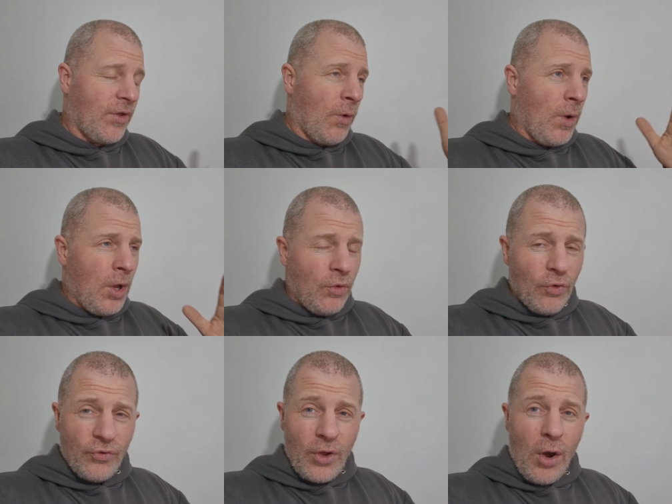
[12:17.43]
So
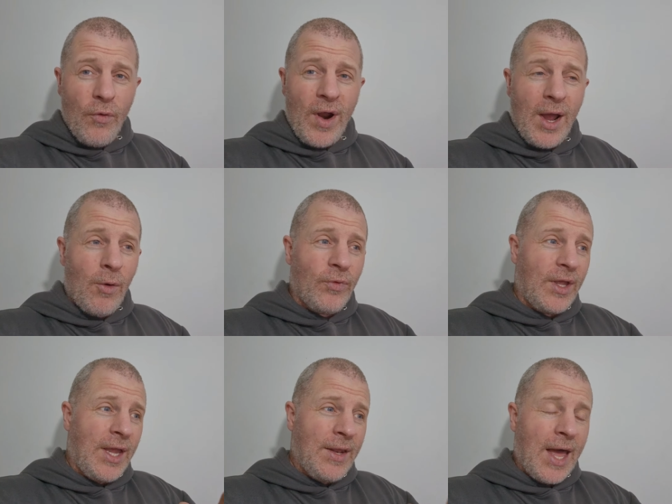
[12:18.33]
just go around
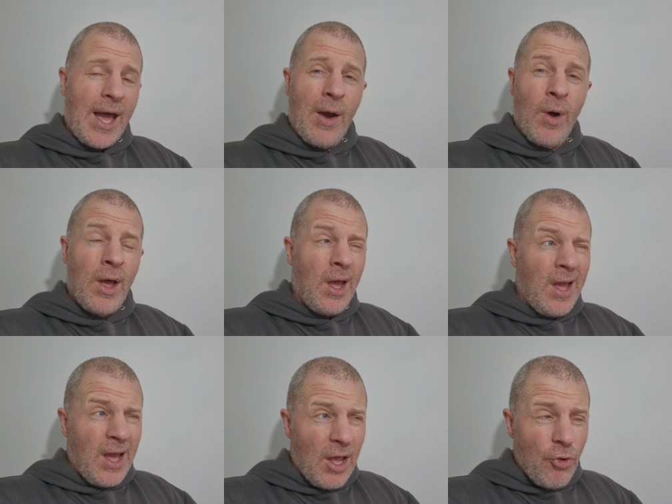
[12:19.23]
in that hour
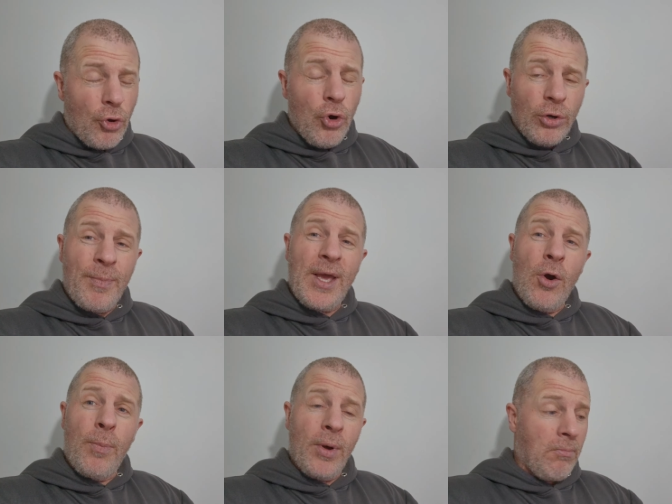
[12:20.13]
and you could
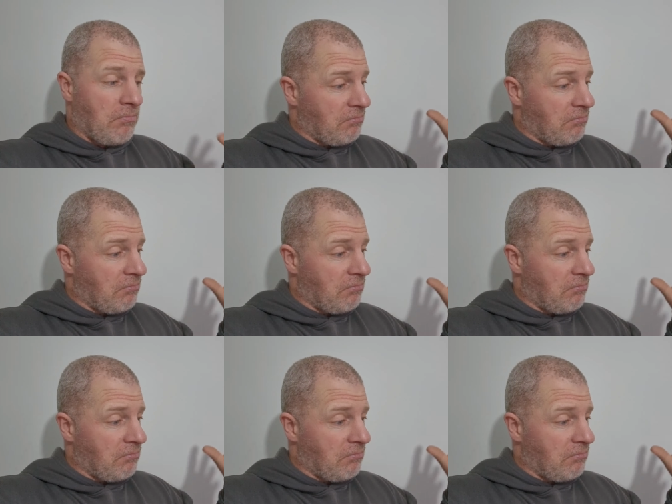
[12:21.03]
pick up